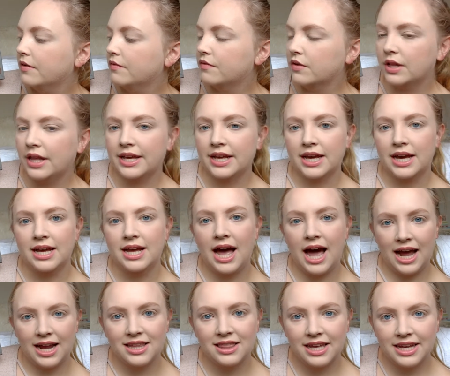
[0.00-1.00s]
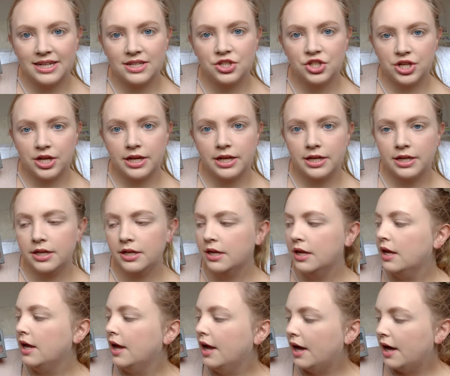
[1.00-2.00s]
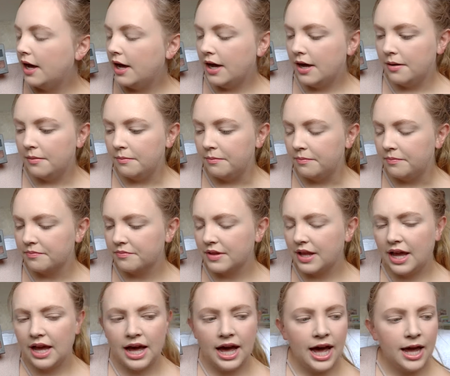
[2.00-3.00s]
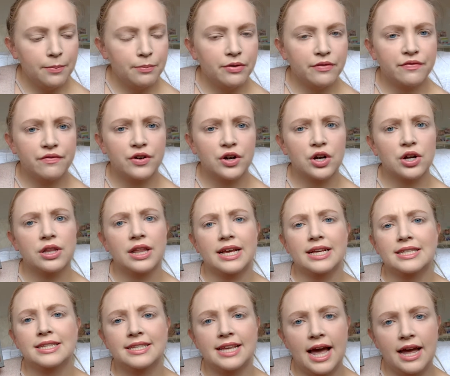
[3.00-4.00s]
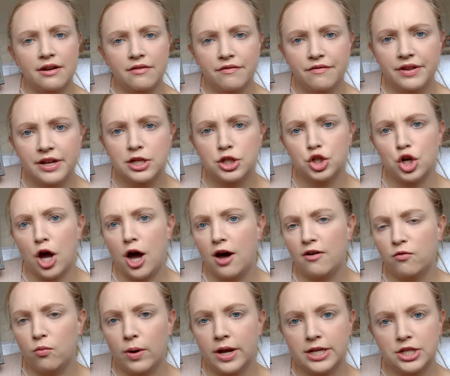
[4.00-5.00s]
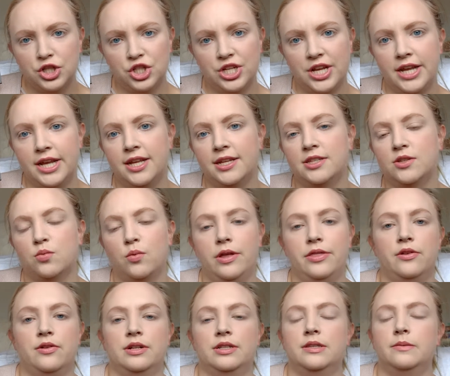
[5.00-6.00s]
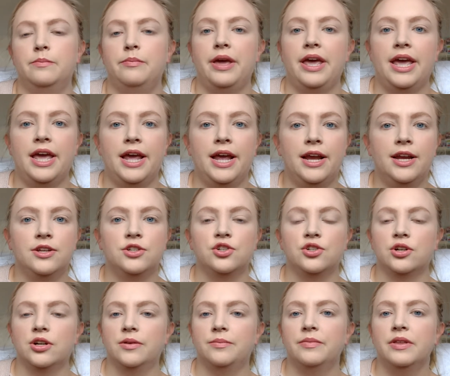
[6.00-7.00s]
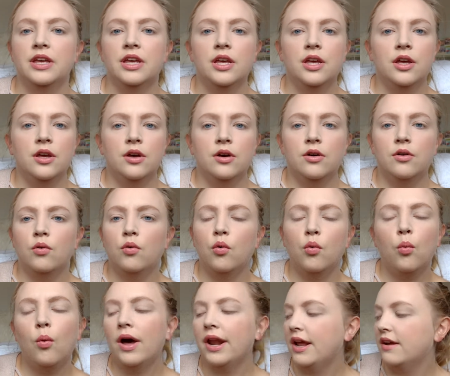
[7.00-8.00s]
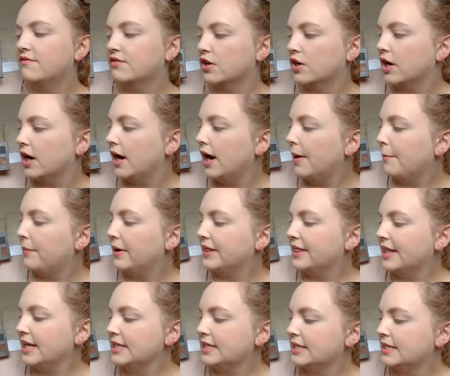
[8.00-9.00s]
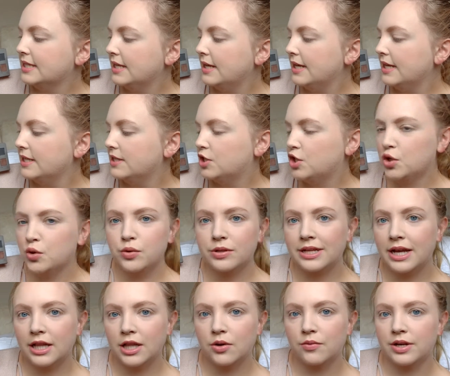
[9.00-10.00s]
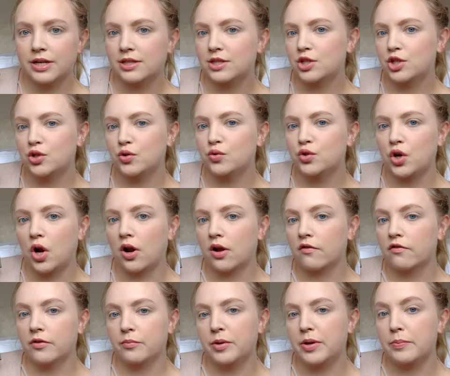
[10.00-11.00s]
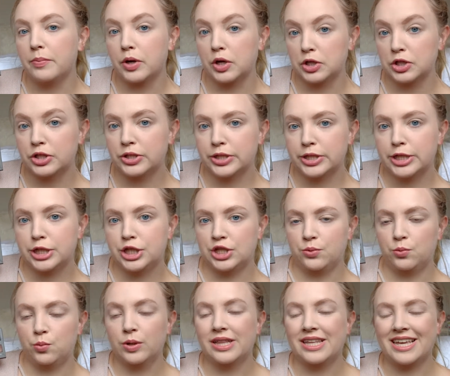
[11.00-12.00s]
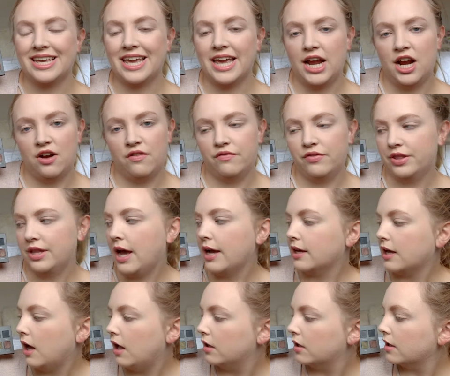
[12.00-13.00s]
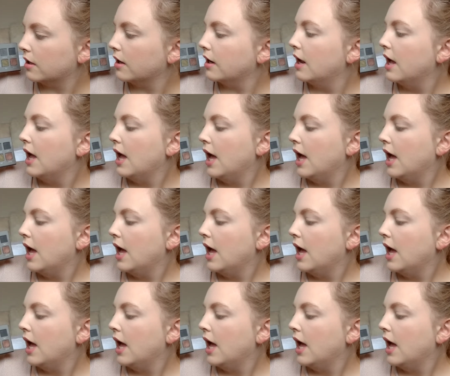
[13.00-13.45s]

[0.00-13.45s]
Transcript: For like a highlight shade, I prefer like satin finish off-white shades, whether it's beige or whatever, but this is too yellow and it's too dark for me personally to really care for that color.